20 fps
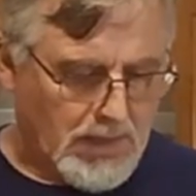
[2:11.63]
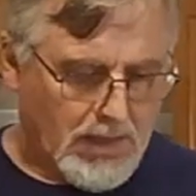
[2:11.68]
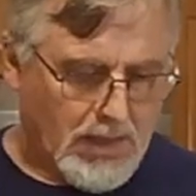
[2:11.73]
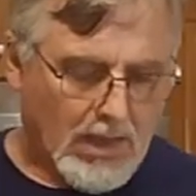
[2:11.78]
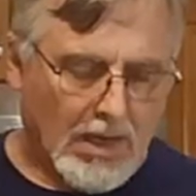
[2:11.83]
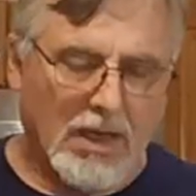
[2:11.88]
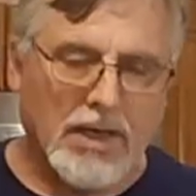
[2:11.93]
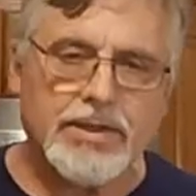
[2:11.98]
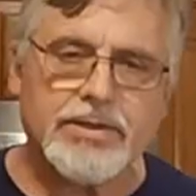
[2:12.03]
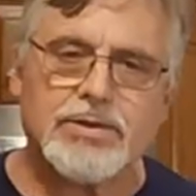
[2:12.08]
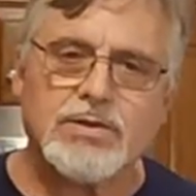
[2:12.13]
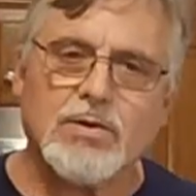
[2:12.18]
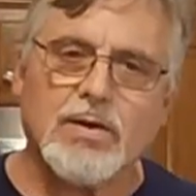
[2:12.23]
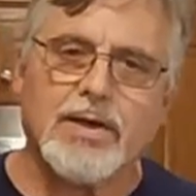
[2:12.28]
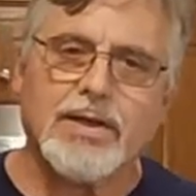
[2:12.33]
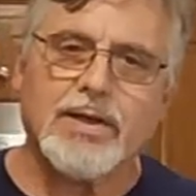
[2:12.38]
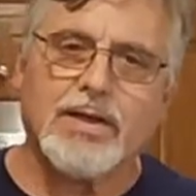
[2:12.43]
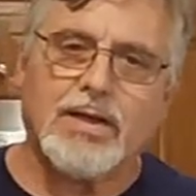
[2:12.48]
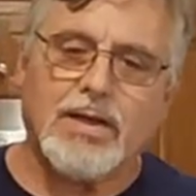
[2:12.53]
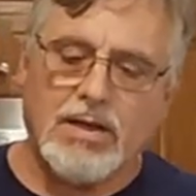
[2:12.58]
Alright, so I
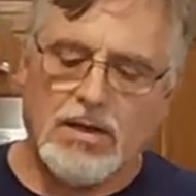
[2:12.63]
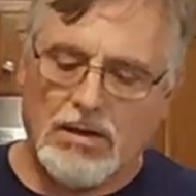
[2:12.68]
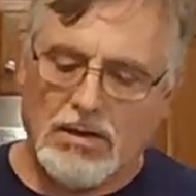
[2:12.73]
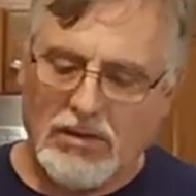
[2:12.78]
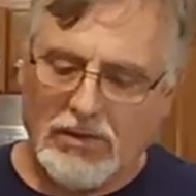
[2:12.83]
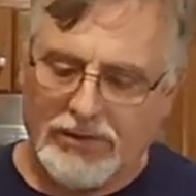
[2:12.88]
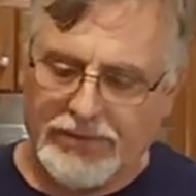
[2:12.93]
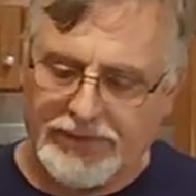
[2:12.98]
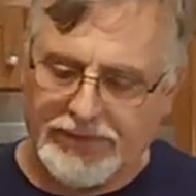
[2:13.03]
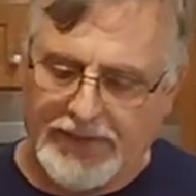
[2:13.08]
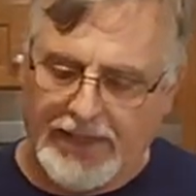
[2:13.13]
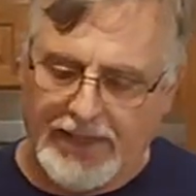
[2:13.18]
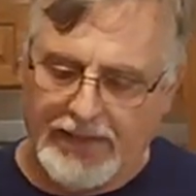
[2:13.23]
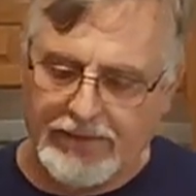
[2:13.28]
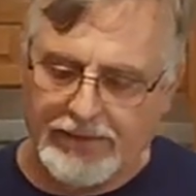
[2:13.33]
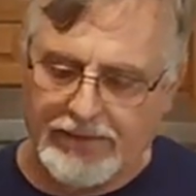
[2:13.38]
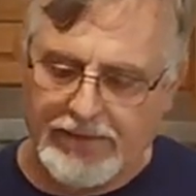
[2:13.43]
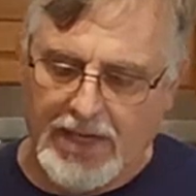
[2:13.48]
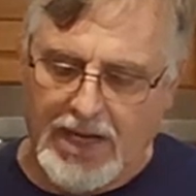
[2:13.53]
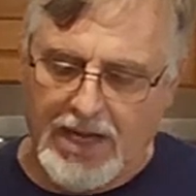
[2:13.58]
got all the
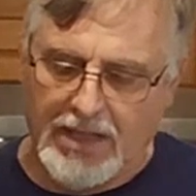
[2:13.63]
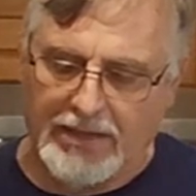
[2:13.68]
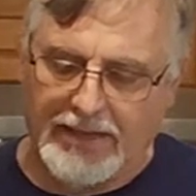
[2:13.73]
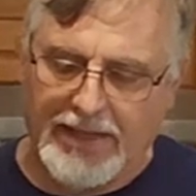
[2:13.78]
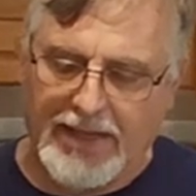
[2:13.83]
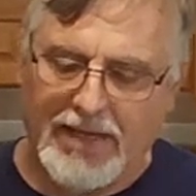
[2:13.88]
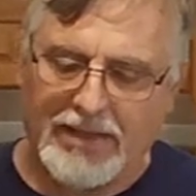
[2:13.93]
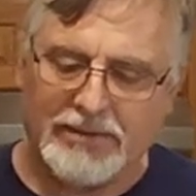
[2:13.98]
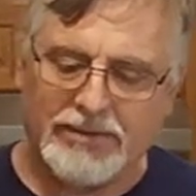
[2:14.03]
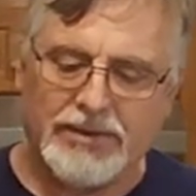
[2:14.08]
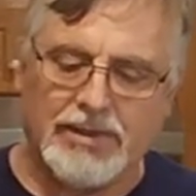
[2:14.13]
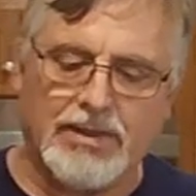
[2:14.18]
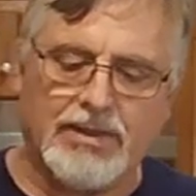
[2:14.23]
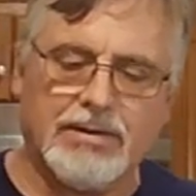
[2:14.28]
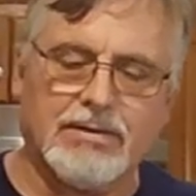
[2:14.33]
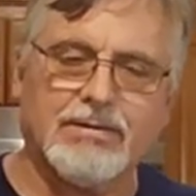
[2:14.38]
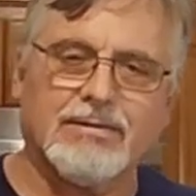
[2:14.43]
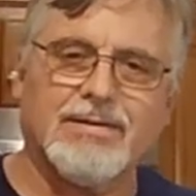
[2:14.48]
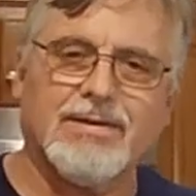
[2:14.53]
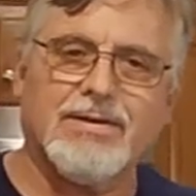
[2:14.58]
potatoes hollowed out
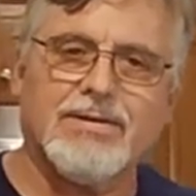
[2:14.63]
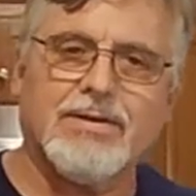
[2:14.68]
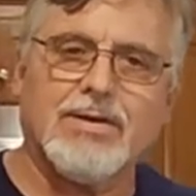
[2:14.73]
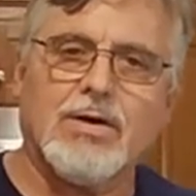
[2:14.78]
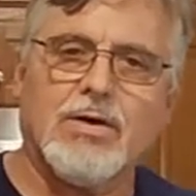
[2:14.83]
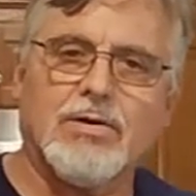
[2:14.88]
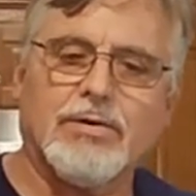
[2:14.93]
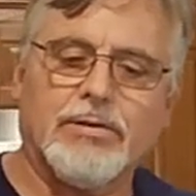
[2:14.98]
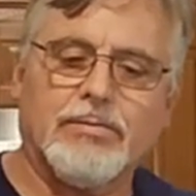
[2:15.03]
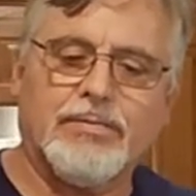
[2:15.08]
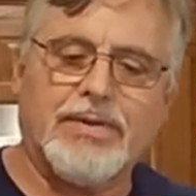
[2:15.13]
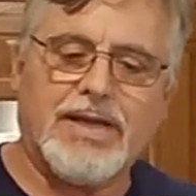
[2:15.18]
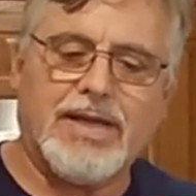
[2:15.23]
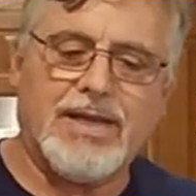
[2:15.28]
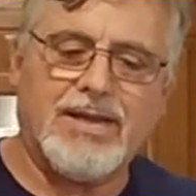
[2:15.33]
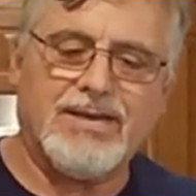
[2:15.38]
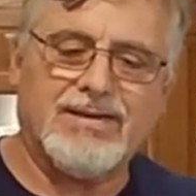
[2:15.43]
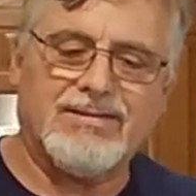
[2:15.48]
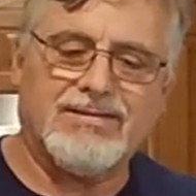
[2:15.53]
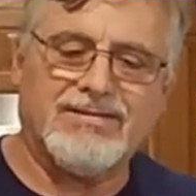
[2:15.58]
there, right there on the
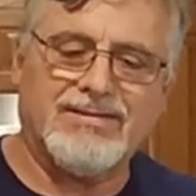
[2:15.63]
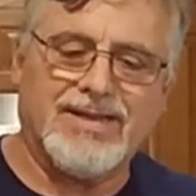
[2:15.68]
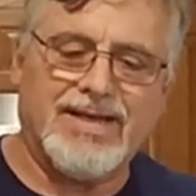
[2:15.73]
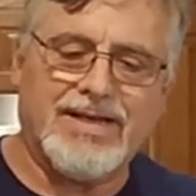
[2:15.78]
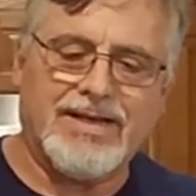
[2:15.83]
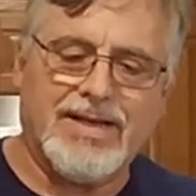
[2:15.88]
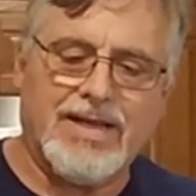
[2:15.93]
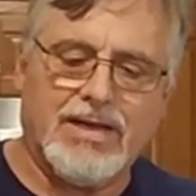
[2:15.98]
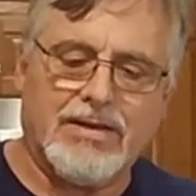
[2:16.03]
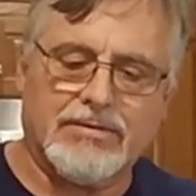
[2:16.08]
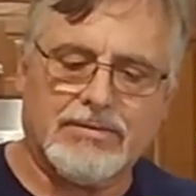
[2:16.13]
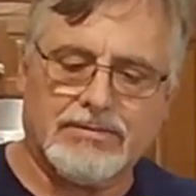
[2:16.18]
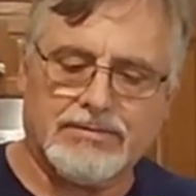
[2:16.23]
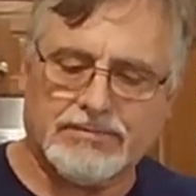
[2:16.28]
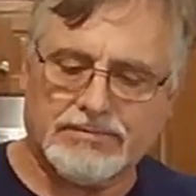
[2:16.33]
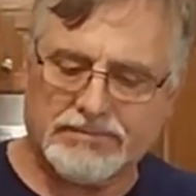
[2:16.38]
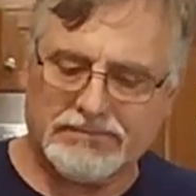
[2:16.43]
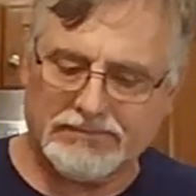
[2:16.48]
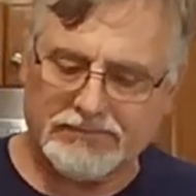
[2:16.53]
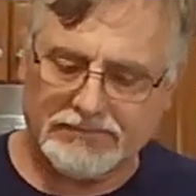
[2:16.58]
pan, laid out.
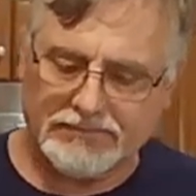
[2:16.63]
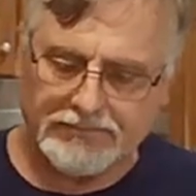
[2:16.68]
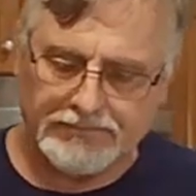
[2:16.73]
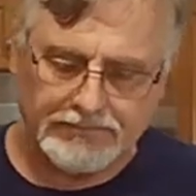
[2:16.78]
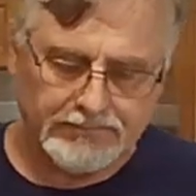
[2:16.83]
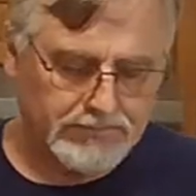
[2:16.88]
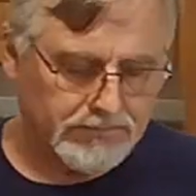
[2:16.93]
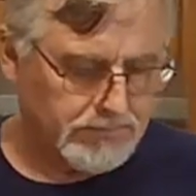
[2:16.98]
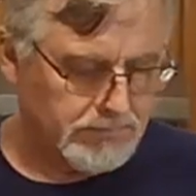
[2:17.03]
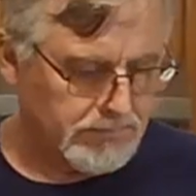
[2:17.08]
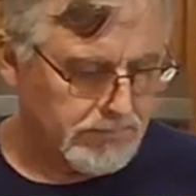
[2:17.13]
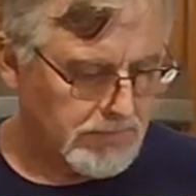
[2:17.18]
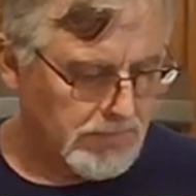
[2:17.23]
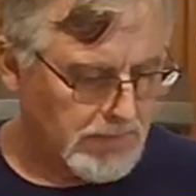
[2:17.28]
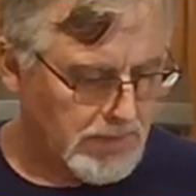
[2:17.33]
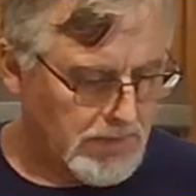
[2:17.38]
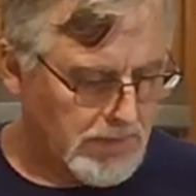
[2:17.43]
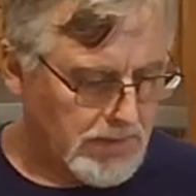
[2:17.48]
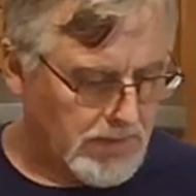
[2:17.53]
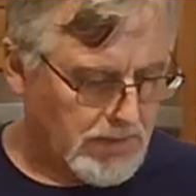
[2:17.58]

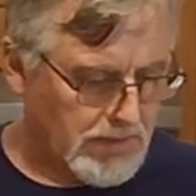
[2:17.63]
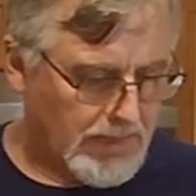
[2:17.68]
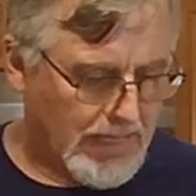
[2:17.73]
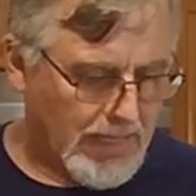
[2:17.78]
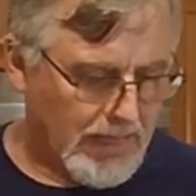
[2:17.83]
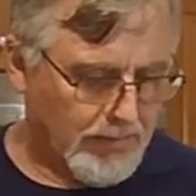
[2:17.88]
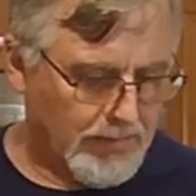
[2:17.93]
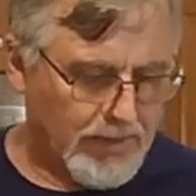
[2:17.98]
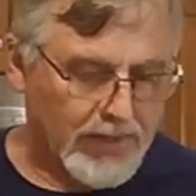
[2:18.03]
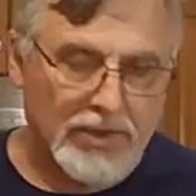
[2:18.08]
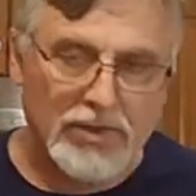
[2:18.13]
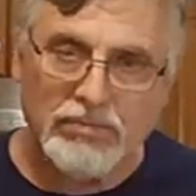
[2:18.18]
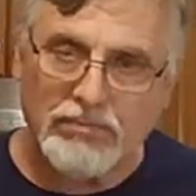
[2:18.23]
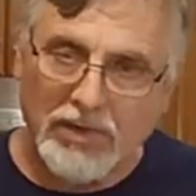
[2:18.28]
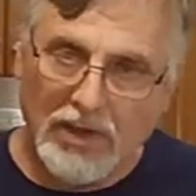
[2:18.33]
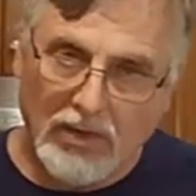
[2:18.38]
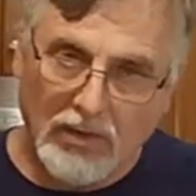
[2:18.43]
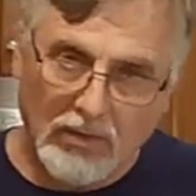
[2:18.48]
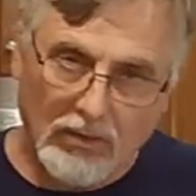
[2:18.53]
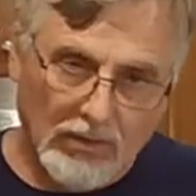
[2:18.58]
Got them in this
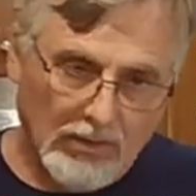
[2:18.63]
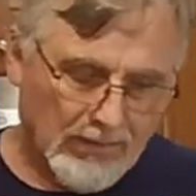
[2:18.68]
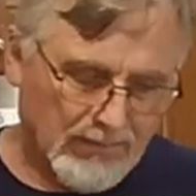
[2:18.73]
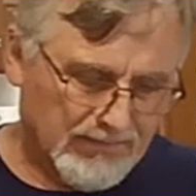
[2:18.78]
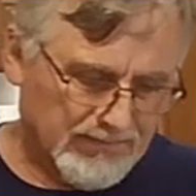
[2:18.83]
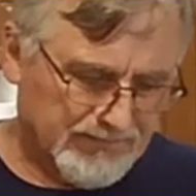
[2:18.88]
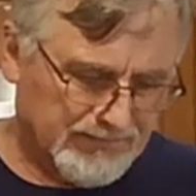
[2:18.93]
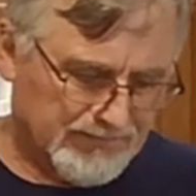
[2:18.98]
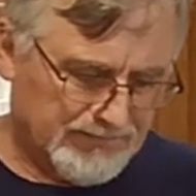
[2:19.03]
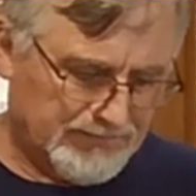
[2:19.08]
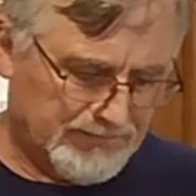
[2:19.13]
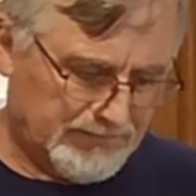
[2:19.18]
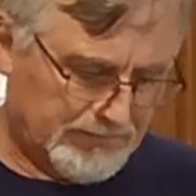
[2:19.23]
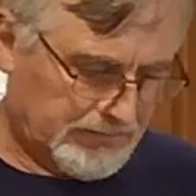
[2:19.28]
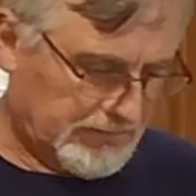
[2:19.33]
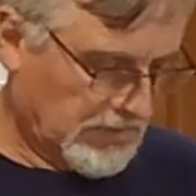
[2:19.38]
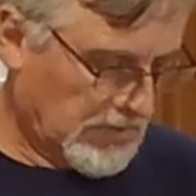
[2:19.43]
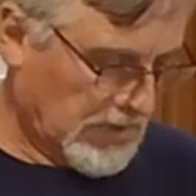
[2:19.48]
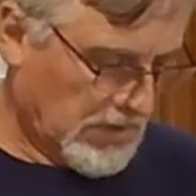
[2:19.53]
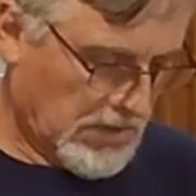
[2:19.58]
bowl.
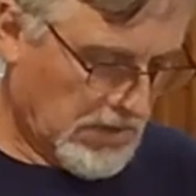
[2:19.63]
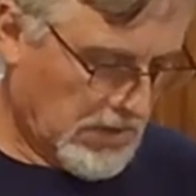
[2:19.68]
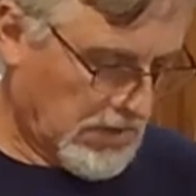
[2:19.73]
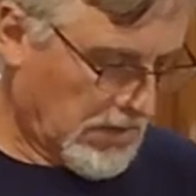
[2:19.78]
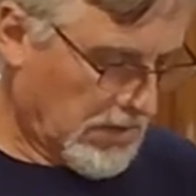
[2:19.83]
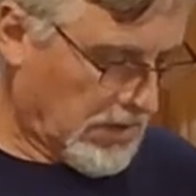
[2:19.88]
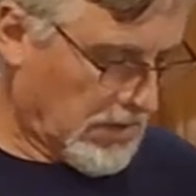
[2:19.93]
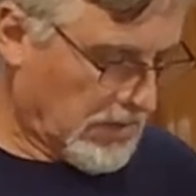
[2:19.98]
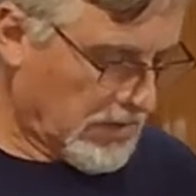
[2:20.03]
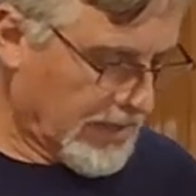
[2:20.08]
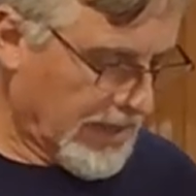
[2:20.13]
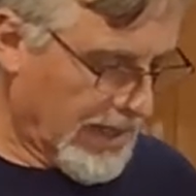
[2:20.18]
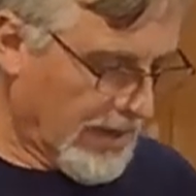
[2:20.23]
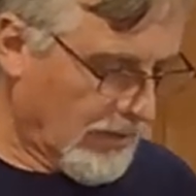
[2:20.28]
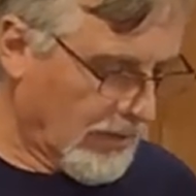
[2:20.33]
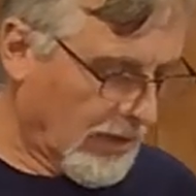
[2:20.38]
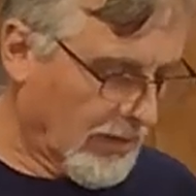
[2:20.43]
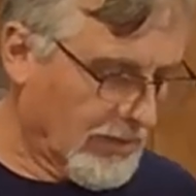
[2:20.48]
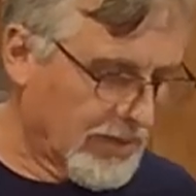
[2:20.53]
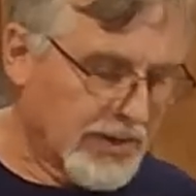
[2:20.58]
Now
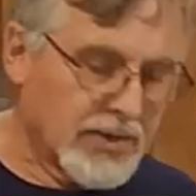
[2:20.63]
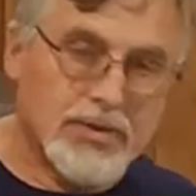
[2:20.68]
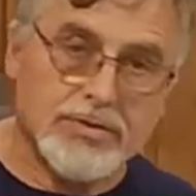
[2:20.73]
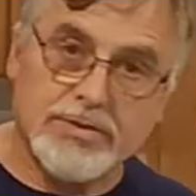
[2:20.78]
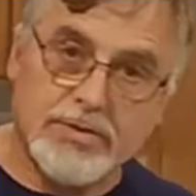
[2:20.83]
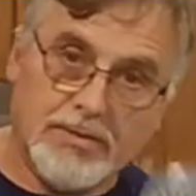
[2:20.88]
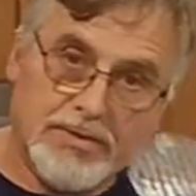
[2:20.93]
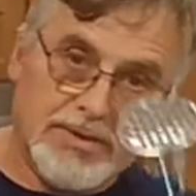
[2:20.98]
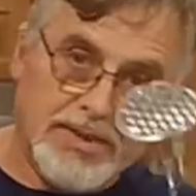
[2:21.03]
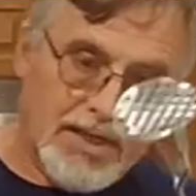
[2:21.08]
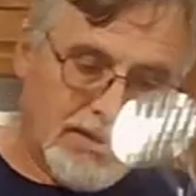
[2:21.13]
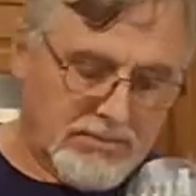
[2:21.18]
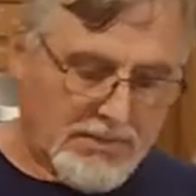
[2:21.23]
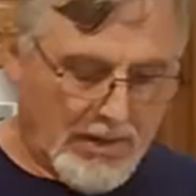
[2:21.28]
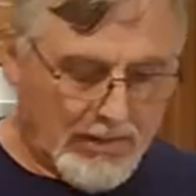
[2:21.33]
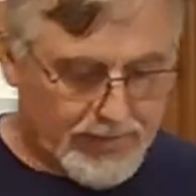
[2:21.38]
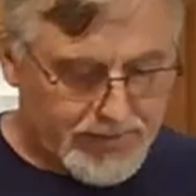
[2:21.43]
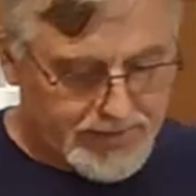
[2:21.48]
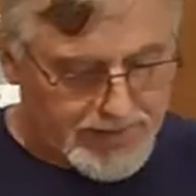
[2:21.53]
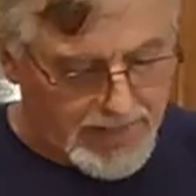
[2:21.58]
what I'm going to do is I'm going to take my
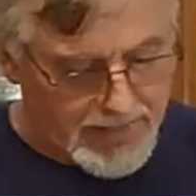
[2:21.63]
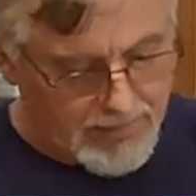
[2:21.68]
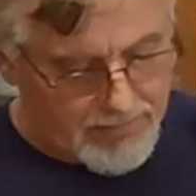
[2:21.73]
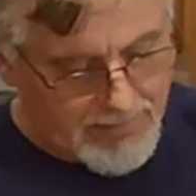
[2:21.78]
potato